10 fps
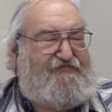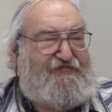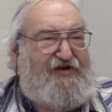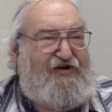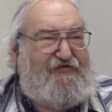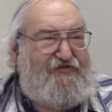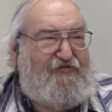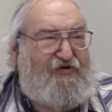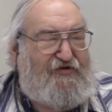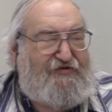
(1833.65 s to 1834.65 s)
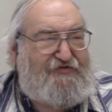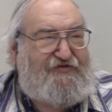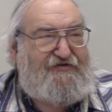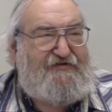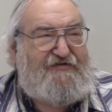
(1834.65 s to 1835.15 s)
in the
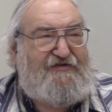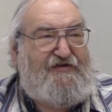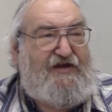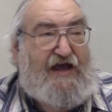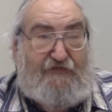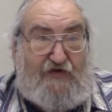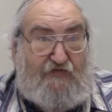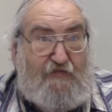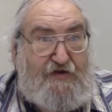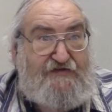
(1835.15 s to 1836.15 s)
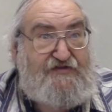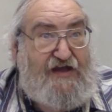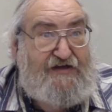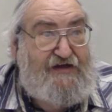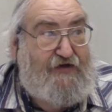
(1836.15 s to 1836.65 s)
world. Have you ever been to
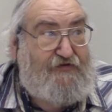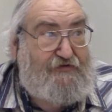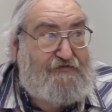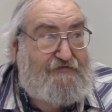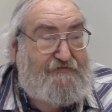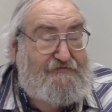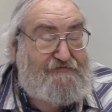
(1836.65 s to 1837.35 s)
any other?